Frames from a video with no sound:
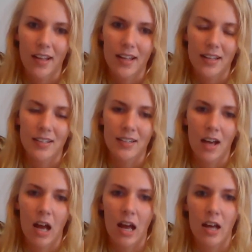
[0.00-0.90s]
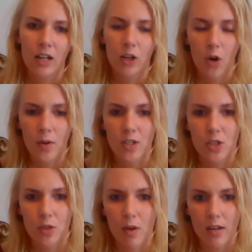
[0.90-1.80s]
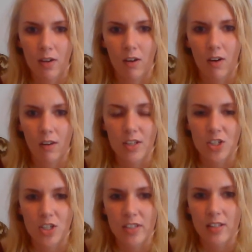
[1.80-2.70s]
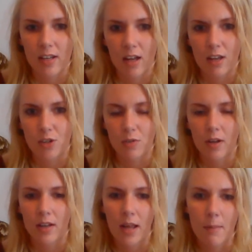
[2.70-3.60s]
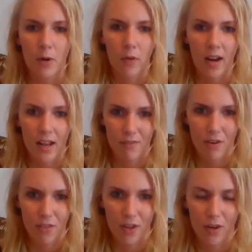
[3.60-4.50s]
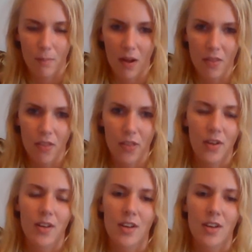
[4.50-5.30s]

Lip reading: And I going to an oncologist, and I do an MRI every 3rd month.